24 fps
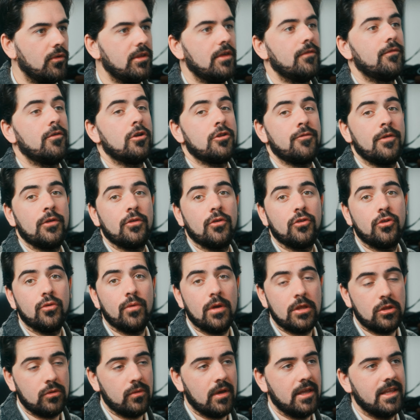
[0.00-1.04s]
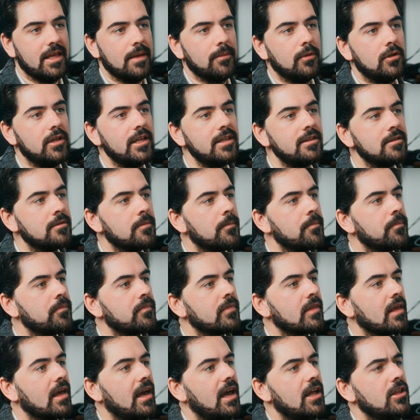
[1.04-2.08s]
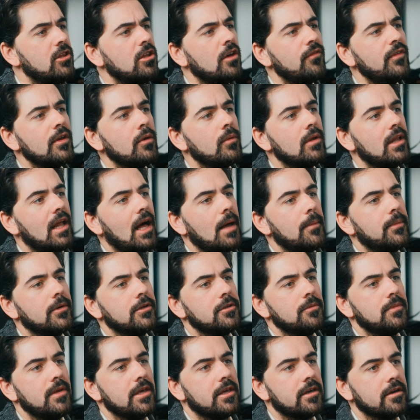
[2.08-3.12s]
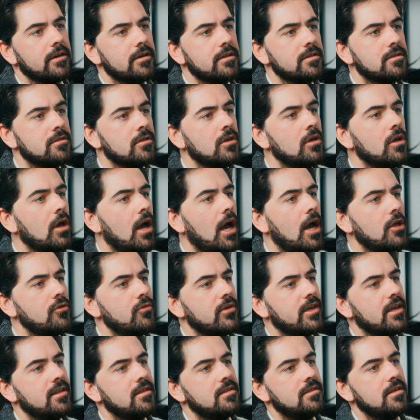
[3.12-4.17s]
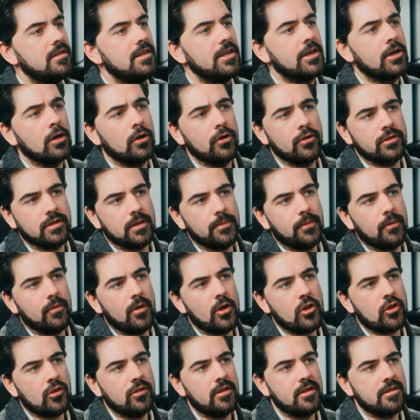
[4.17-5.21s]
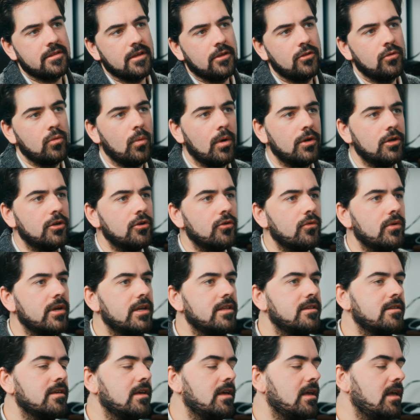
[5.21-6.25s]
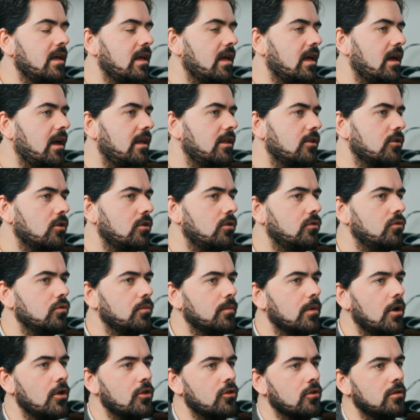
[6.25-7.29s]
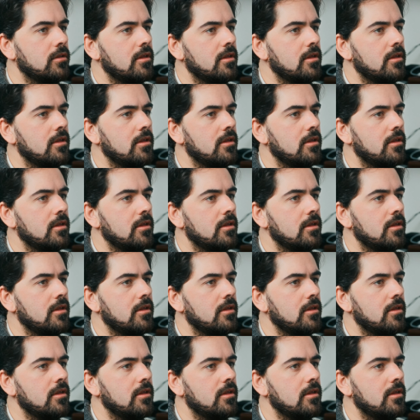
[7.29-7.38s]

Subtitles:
The first thing to do is to enable it. And nothing will happen because, as you can see, the color separation is set to 100 and it doesn't do much.